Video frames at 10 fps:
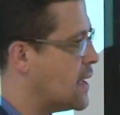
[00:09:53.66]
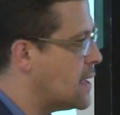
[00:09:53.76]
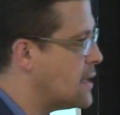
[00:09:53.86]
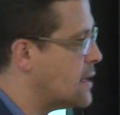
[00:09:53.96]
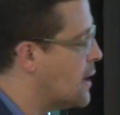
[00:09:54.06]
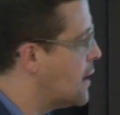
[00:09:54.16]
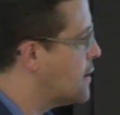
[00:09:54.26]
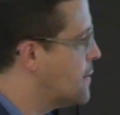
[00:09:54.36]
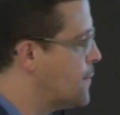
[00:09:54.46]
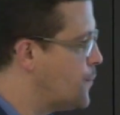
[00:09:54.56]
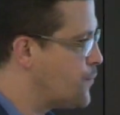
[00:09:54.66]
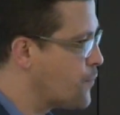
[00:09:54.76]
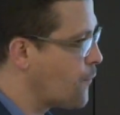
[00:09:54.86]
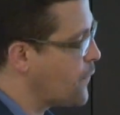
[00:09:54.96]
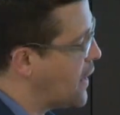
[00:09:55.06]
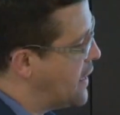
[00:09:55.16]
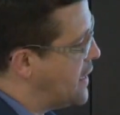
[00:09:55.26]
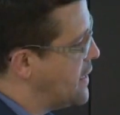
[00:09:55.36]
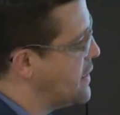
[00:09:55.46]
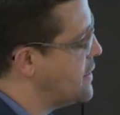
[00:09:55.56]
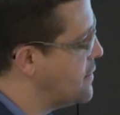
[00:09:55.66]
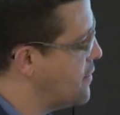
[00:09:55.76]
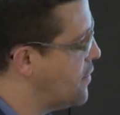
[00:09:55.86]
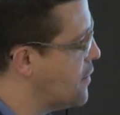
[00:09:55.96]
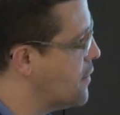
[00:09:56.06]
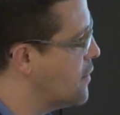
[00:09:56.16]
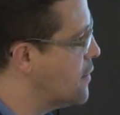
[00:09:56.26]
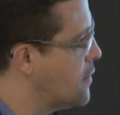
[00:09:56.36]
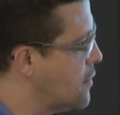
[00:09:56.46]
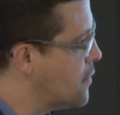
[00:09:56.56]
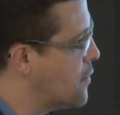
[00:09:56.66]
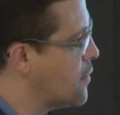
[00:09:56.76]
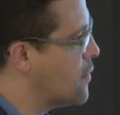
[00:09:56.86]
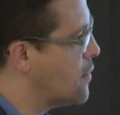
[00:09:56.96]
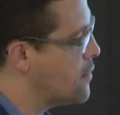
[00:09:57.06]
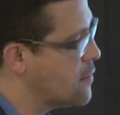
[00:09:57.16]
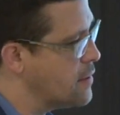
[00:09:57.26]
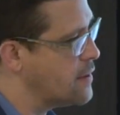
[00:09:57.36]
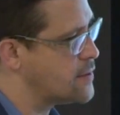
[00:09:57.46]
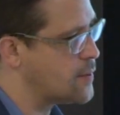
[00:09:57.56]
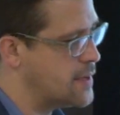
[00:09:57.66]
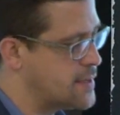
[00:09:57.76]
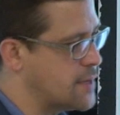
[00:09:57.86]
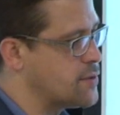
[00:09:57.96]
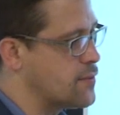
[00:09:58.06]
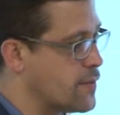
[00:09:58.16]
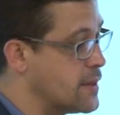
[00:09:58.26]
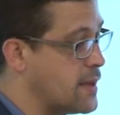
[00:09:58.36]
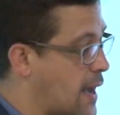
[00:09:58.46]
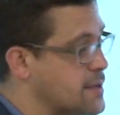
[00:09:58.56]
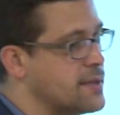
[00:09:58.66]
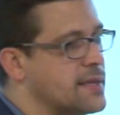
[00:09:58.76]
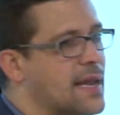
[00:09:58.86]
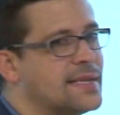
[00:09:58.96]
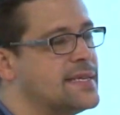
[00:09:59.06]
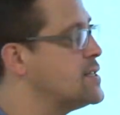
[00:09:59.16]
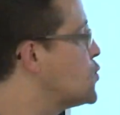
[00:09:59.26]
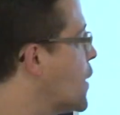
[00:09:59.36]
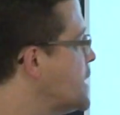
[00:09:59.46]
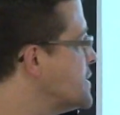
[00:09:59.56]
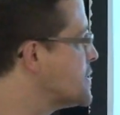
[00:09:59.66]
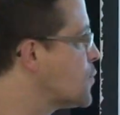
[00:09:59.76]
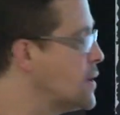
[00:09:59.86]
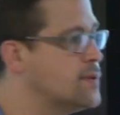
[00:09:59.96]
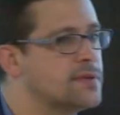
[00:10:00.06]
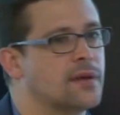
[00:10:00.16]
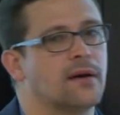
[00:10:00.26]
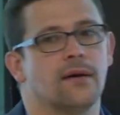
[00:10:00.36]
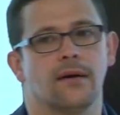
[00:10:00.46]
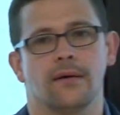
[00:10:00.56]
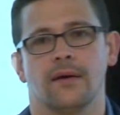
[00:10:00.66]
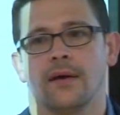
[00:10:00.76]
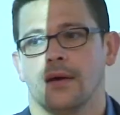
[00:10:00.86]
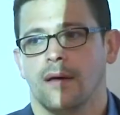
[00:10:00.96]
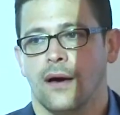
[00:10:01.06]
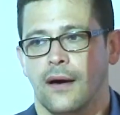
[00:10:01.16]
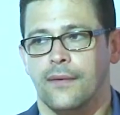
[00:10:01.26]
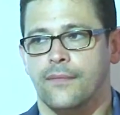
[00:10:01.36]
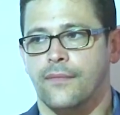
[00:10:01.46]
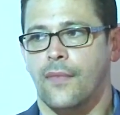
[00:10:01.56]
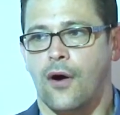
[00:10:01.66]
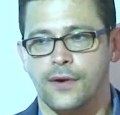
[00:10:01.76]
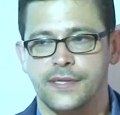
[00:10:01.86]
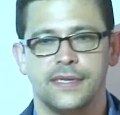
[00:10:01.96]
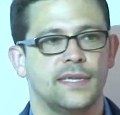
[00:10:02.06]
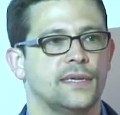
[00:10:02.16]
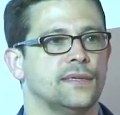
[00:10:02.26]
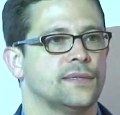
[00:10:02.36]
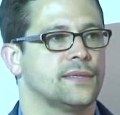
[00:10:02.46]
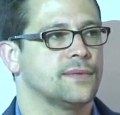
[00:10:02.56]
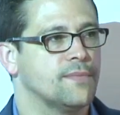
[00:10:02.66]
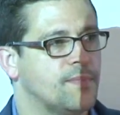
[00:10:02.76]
in, um, in the earliest 20th century, really actually the 1920s is when you saw uh, um, RCTs